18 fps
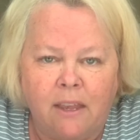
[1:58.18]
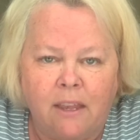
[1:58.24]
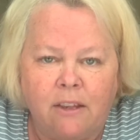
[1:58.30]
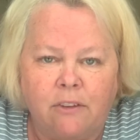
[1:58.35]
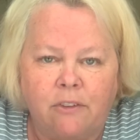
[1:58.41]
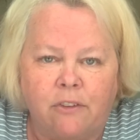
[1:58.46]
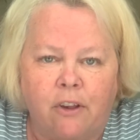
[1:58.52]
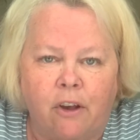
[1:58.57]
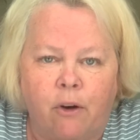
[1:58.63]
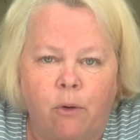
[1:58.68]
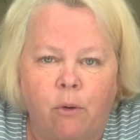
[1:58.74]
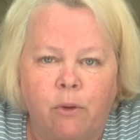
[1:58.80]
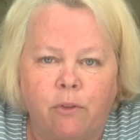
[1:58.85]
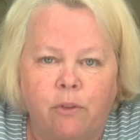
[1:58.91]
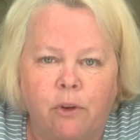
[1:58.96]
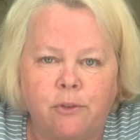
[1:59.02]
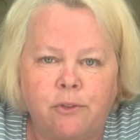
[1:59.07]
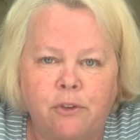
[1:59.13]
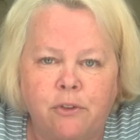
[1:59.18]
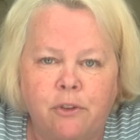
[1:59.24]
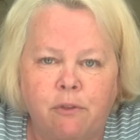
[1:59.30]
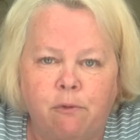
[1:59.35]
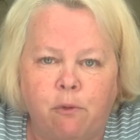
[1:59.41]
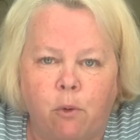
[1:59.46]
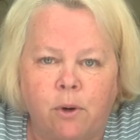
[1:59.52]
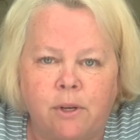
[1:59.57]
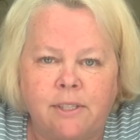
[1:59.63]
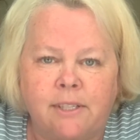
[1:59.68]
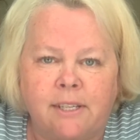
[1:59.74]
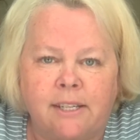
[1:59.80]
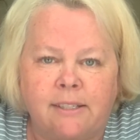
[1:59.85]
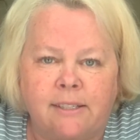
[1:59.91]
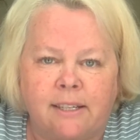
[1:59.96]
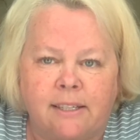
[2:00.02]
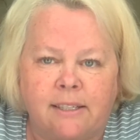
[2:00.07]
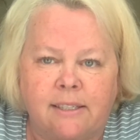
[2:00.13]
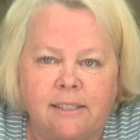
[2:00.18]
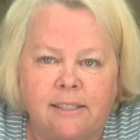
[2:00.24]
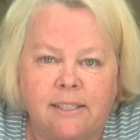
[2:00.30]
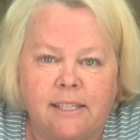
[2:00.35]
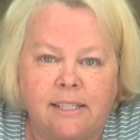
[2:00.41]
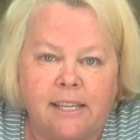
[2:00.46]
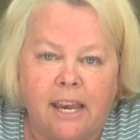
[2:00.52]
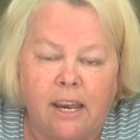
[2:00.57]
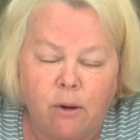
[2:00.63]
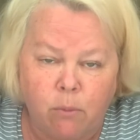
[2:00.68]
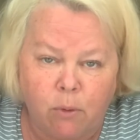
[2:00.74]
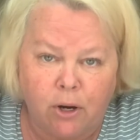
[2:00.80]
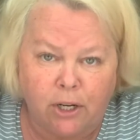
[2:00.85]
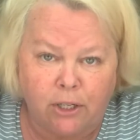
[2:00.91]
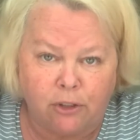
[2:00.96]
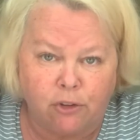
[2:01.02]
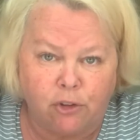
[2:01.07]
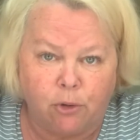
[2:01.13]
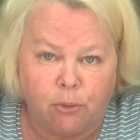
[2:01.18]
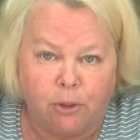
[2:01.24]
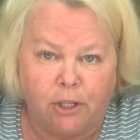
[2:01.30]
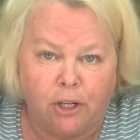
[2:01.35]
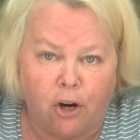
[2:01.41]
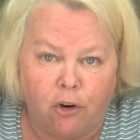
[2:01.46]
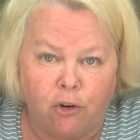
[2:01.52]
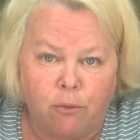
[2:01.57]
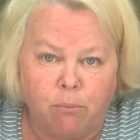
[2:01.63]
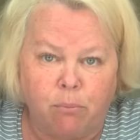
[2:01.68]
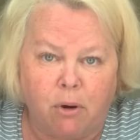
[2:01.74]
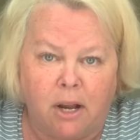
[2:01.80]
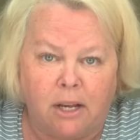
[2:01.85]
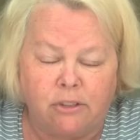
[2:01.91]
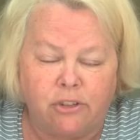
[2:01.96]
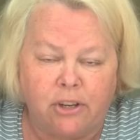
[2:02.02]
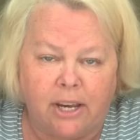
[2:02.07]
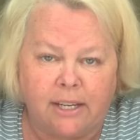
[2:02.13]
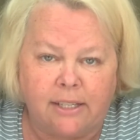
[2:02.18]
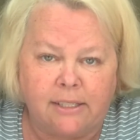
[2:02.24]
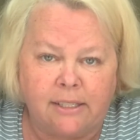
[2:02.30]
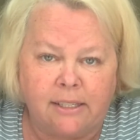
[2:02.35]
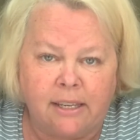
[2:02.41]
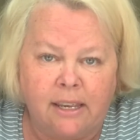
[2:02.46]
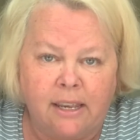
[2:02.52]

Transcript: So those are the 4 seasons. Today we're going to do an art project.